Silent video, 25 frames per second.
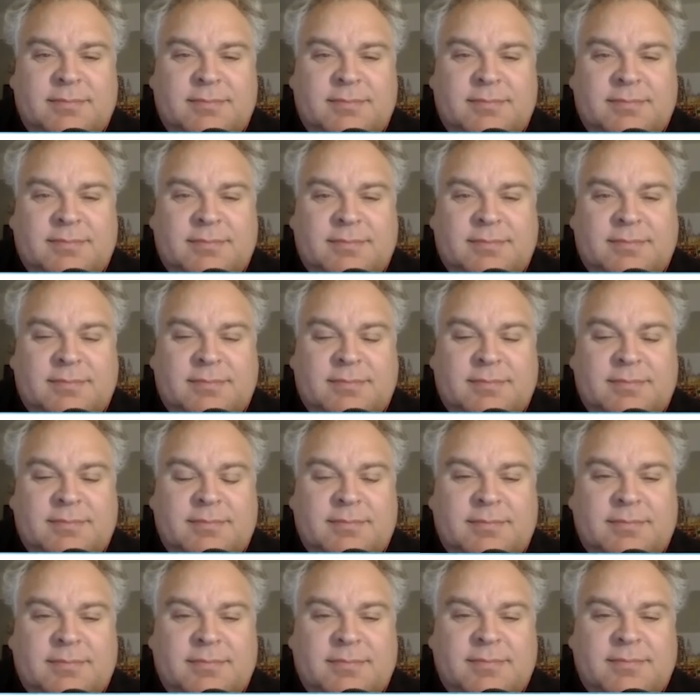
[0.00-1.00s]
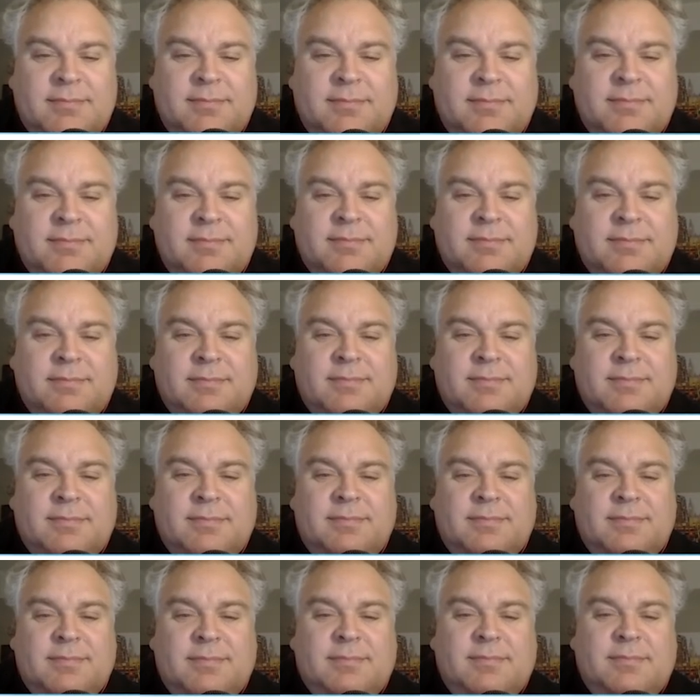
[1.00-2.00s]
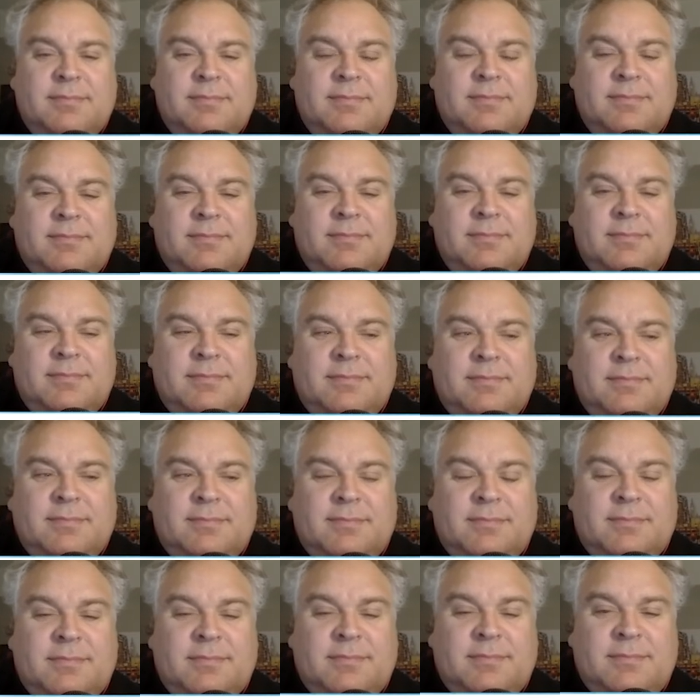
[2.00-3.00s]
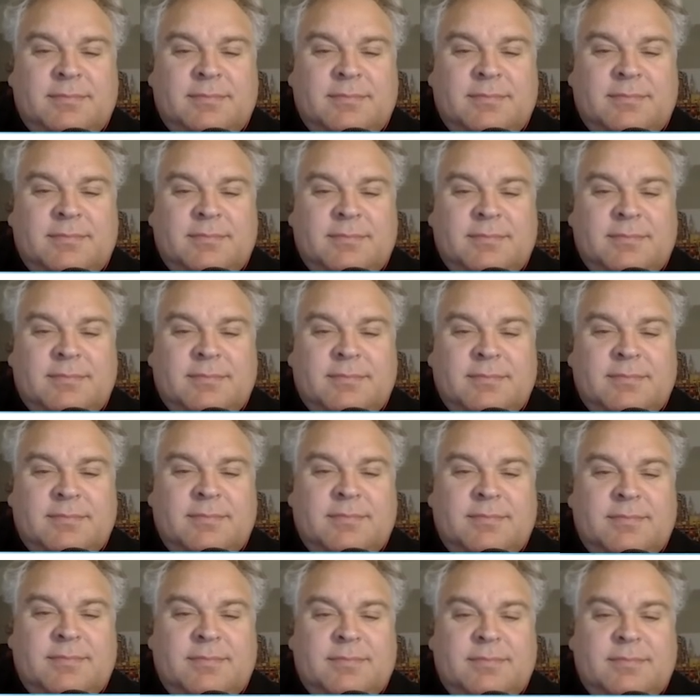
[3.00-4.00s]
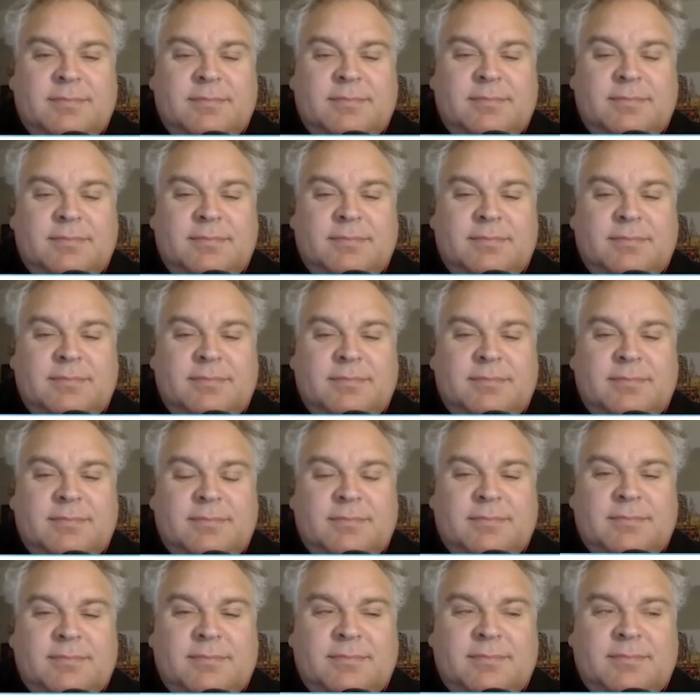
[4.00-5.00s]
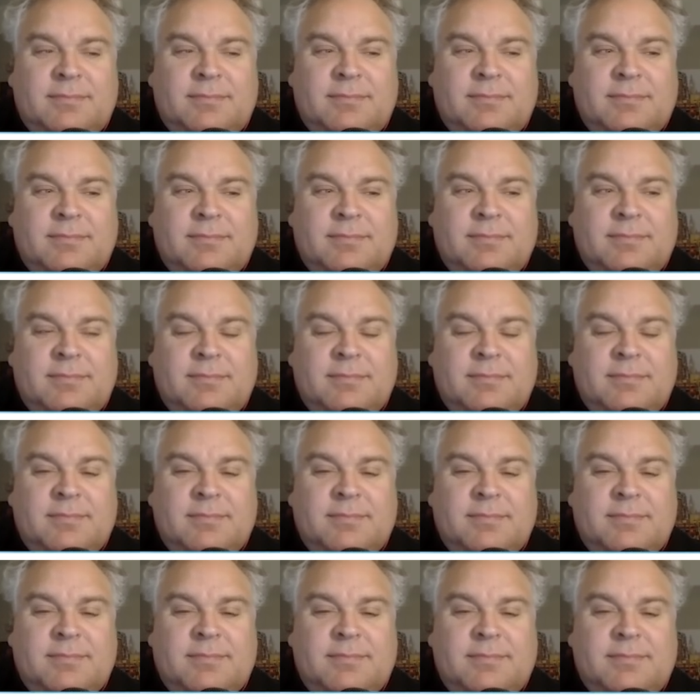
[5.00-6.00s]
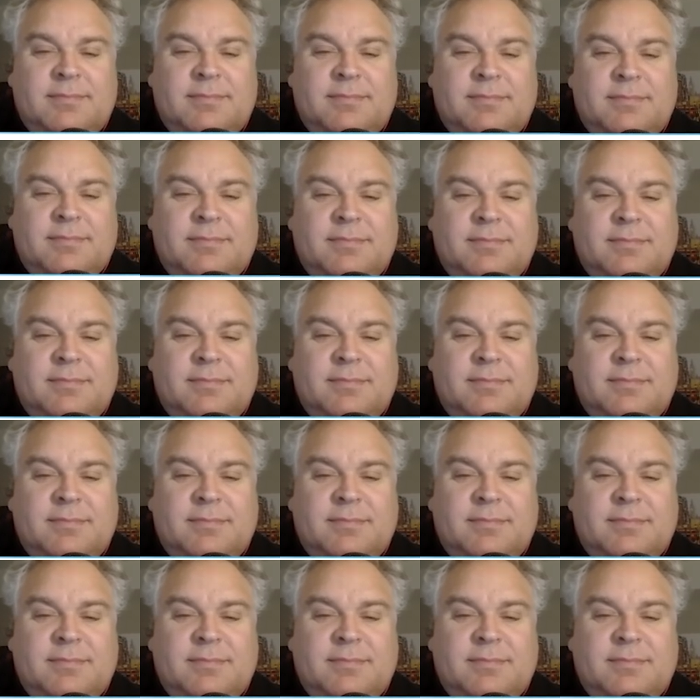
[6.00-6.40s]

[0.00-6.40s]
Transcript: This person isn't speaking.